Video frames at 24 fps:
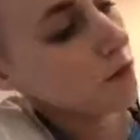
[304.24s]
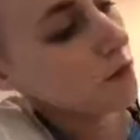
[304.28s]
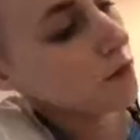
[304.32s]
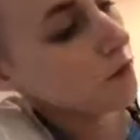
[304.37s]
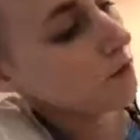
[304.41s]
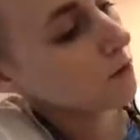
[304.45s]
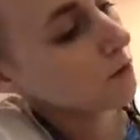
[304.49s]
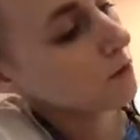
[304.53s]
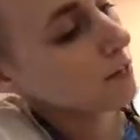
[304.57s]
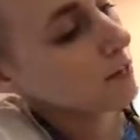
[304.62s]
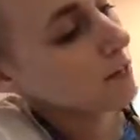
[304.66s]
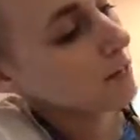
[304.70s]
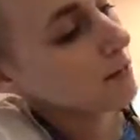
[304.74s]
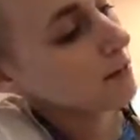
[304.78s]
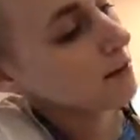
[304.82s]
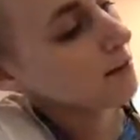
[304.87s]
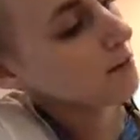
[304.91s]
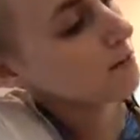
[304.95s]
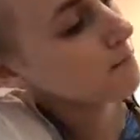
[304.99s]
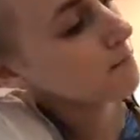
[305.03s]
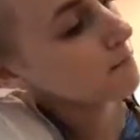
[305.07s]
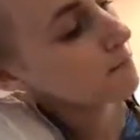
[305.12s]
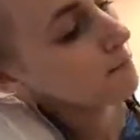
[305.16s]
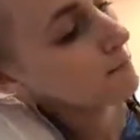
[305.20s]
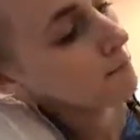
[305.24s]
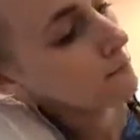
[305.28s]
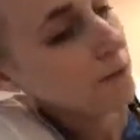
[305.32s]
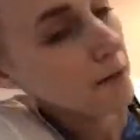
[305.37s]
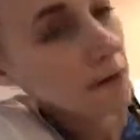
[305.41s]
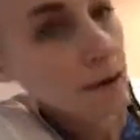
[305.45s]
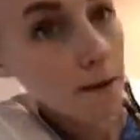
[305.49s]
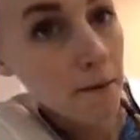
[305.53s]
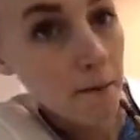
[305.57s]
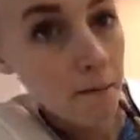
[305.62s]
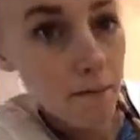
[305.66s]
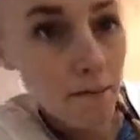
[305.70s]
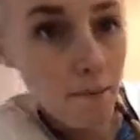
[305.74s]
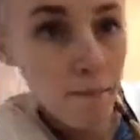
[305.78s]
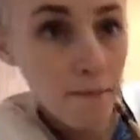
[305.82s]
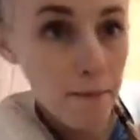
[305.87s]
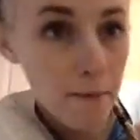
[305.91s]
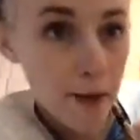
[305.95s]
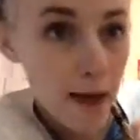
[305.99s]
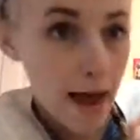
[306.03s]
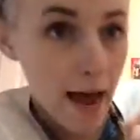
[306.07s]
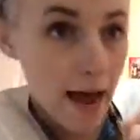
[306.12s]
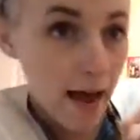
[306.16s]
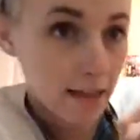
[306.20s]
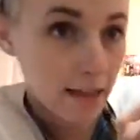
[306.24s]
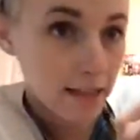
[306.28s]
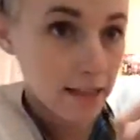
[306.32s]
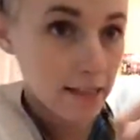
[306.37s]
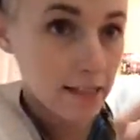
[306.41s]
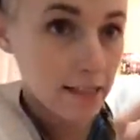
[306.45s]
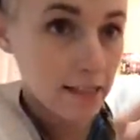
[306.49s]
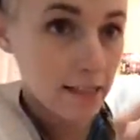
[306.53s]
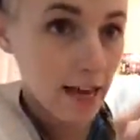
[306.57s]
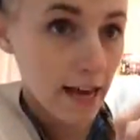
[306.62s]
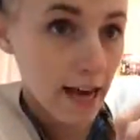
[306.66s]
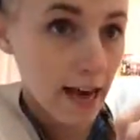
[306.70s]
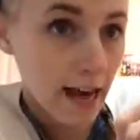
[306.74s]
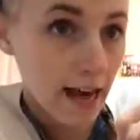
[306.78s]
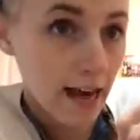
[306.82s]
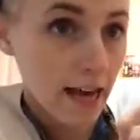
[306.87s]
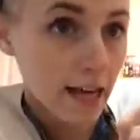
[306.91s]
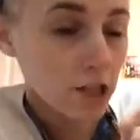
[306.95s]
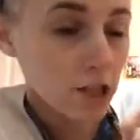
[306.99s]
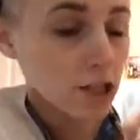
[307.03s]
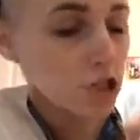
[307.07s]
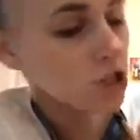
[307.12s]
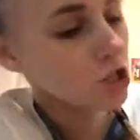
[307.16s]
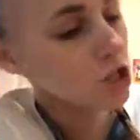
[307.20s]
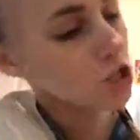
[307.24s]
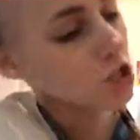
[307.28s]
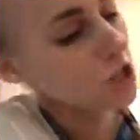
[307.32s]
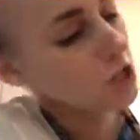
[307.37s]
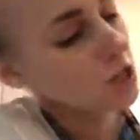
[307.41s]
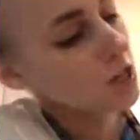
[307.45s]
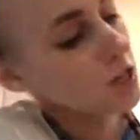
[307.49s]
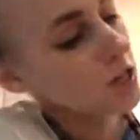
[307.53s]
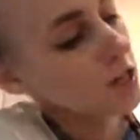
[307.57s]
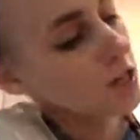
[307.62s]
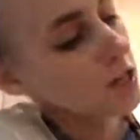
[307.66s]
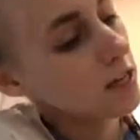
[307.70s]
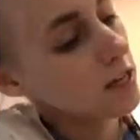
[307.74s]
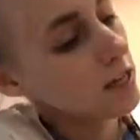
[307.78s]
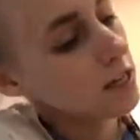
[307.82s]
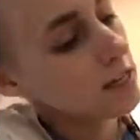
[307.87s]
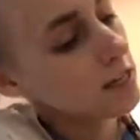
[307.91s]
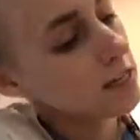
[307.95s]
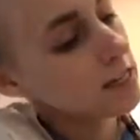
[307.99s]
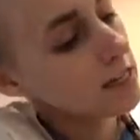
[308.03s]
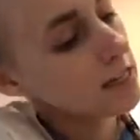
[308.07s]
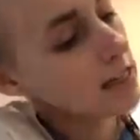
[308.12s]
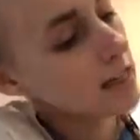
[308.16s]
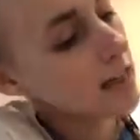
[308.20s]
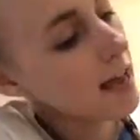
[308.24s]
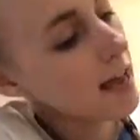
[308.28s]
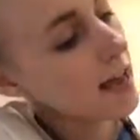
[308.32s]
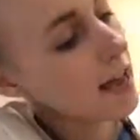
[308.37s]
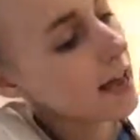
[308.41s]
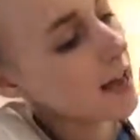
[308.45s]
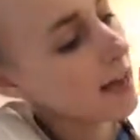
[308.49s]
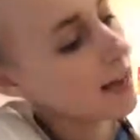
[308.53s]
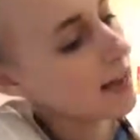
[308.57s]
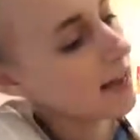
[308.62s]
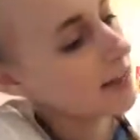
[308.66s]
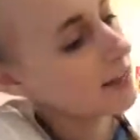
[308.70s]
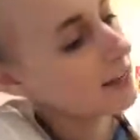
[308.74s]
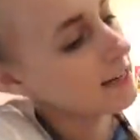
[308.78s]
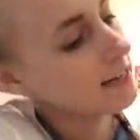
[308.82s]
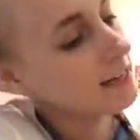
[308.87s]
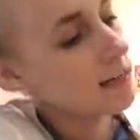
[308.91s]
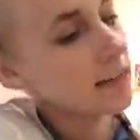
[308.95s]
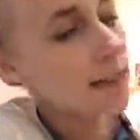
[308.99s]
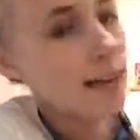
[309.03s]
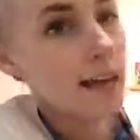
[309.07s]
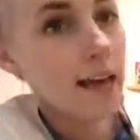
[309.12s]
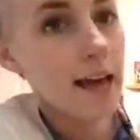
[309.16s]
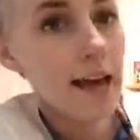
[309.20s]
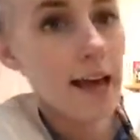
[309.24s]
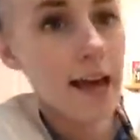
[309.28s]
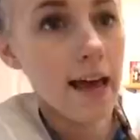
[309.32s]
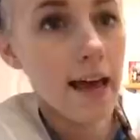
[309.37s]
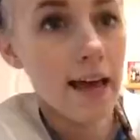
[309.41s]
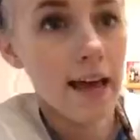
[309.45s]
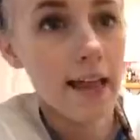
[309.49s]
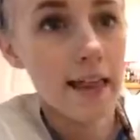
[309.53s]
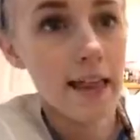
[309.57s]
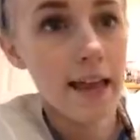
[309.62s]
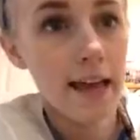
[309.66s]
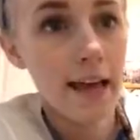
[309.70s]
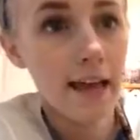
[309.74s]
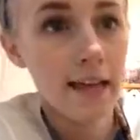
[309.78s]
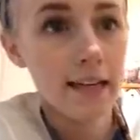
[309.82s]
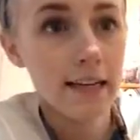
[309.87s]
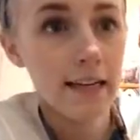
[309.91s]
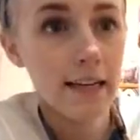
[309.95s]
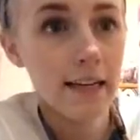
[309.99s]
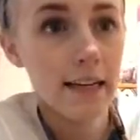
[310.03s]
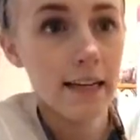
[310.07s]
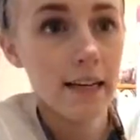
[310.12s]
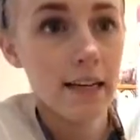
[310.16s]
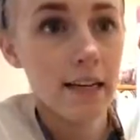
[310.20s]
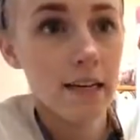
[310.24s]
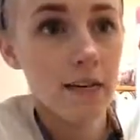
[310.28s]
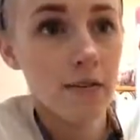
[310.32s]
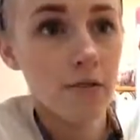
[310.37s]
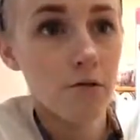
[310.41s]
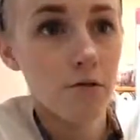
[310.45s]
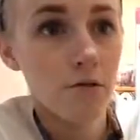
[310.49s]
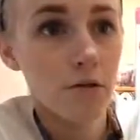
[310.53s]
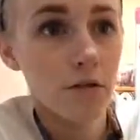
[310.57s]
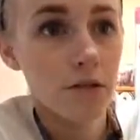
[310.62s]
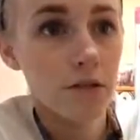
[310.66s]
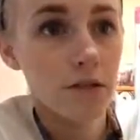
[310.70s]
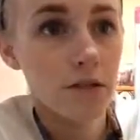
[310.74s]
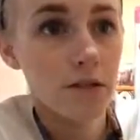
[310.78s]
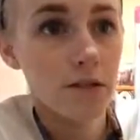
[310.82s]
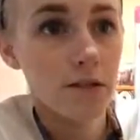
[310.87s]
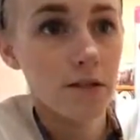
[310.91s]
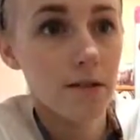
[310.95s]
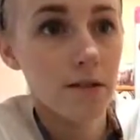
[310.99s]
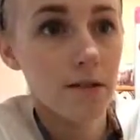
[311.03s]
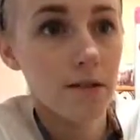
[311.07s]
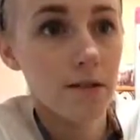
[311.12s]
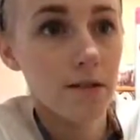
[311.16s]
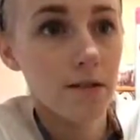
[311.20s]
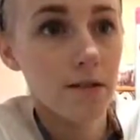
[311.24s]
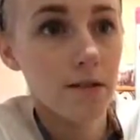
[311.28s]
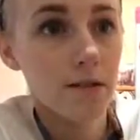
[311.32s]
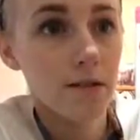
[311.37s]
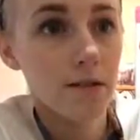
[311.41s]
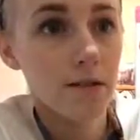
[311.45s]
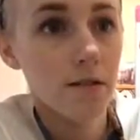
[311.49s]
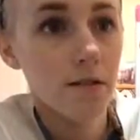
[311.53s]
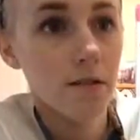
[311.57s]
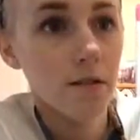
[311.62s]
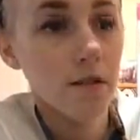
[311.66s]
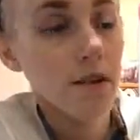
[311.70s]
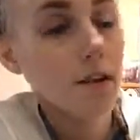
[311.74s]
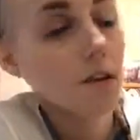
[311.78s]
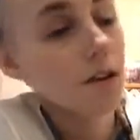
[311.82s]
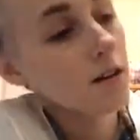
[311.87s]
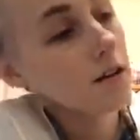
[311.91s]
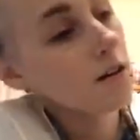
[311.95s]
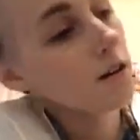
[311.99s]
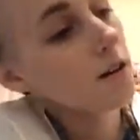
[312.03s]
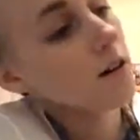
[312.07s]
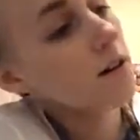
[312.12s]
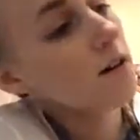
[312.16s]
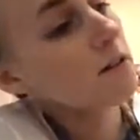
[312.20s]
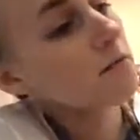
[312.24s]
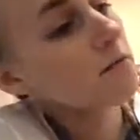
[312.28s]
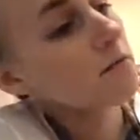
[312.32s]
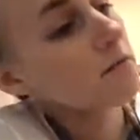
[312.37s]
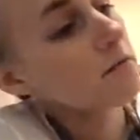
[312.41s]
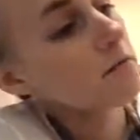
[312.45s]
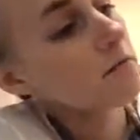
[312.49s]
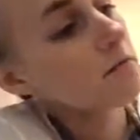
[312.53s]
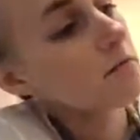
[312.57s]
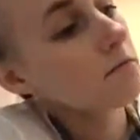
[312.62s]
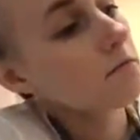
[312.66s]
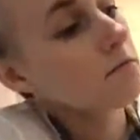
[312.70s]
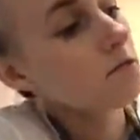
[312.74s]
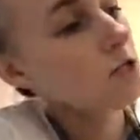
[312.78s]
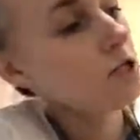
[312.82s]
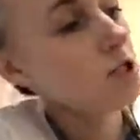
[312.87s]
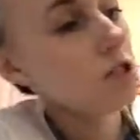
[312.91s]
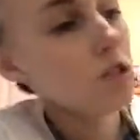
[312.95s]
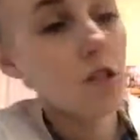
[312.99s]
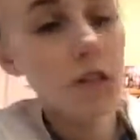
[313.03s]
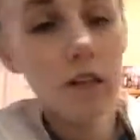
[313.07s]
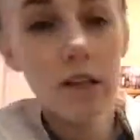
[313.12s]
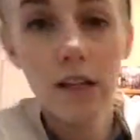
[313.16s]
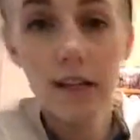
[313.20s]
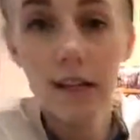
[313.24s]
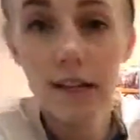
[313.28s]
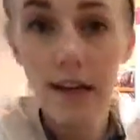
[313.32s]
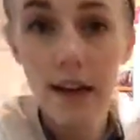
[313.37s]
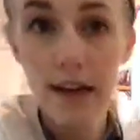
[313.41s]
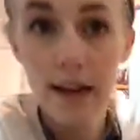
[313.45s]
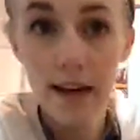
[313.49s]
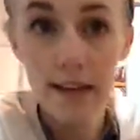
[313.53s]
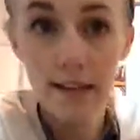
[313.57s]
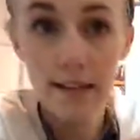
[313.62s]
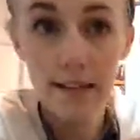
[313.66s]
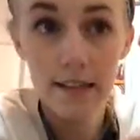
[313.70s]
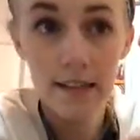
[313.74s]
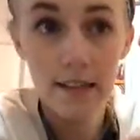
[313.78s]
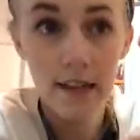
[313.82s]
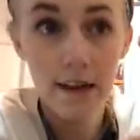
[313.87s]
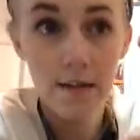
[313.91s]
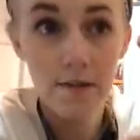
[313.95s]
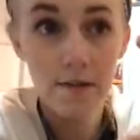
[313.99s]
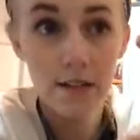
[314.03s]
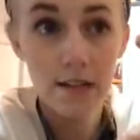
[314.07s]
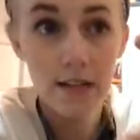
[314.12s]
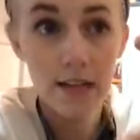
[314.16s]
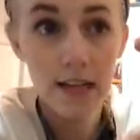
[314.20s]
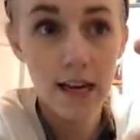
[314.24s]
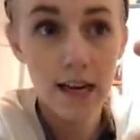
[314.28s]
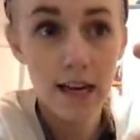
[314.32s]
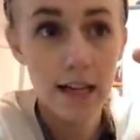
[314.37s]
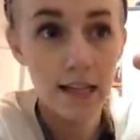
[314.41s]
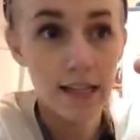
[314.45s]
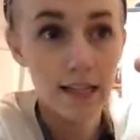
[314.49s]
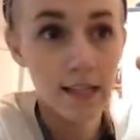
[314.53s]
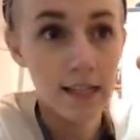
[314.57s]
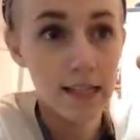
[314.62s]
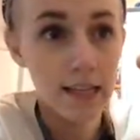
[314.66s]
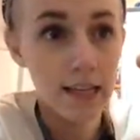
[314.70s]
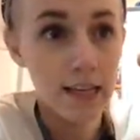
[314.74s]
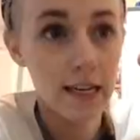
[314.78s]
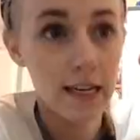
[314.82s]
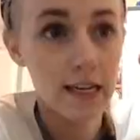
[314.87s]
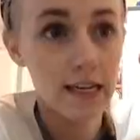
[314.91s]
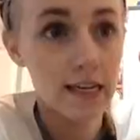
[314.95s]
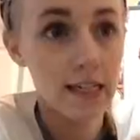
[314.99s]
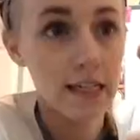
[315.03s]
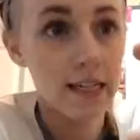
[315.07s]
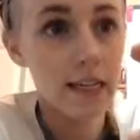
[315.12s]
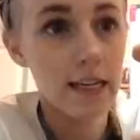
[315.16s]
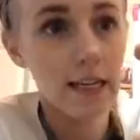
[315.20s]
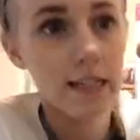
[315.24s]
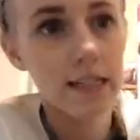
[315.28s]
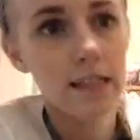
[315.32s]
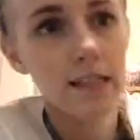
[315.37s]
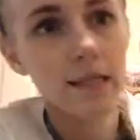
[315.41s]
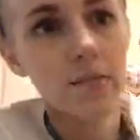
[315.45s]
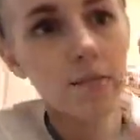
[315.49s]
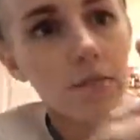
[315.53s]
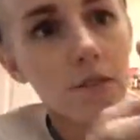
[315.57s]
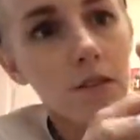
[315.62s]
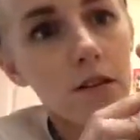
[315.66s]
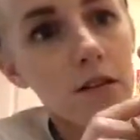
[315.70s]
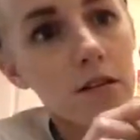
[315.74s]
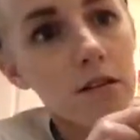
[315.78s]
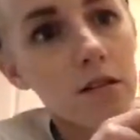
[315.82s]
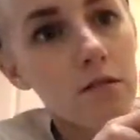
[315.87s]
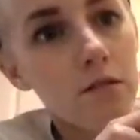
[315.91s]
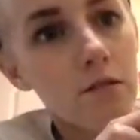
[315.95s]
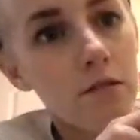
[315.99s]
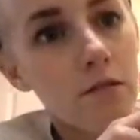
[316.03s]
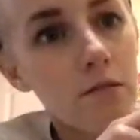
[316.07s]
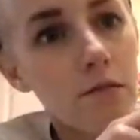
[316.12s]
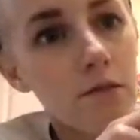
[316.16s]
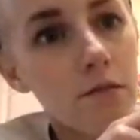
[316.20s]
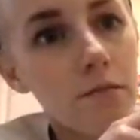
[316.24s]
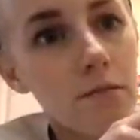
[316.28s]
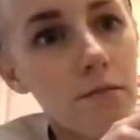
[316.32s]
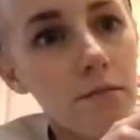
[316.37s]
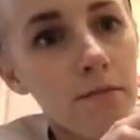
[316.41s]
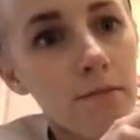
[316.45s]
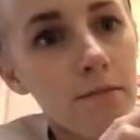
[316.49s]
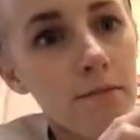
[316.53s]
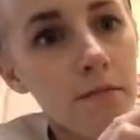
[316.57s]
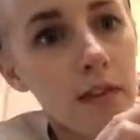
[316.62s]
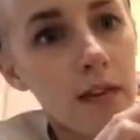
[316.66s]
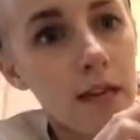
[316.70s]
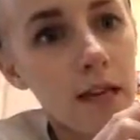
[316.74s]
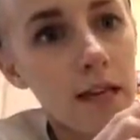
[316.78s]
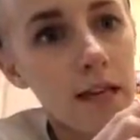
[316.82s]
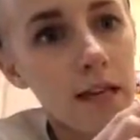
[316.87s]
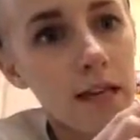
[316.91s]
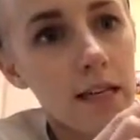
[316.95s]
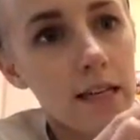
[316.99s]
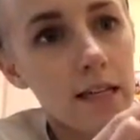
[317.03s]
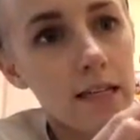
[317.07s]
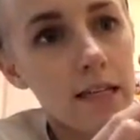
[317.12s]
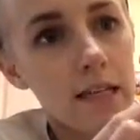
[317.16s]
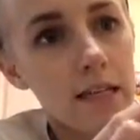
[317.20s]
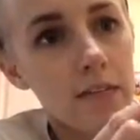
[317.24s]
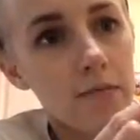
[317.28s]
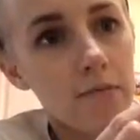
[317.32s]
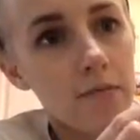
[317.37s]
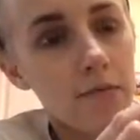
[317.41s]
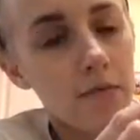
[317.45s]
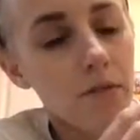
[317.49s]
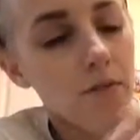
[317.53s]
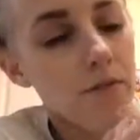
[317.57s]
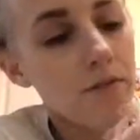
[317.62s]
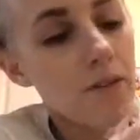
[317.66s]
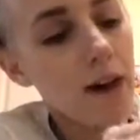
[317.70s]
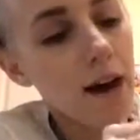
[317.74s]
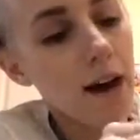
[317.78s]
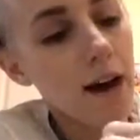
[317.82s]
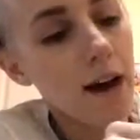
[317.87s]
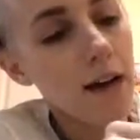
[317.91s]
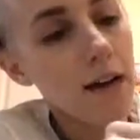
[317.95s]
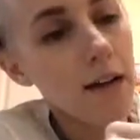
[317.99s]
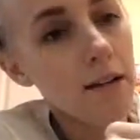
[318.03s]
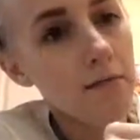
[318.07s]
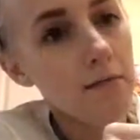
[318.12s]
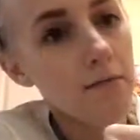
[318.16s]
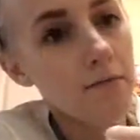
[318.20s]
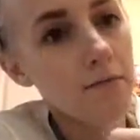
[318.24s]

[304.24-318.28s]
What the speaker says: 3 backslash 10 and then equals. Oh, would you look at that? 7/10. Is it in simplest form? Hit simplify,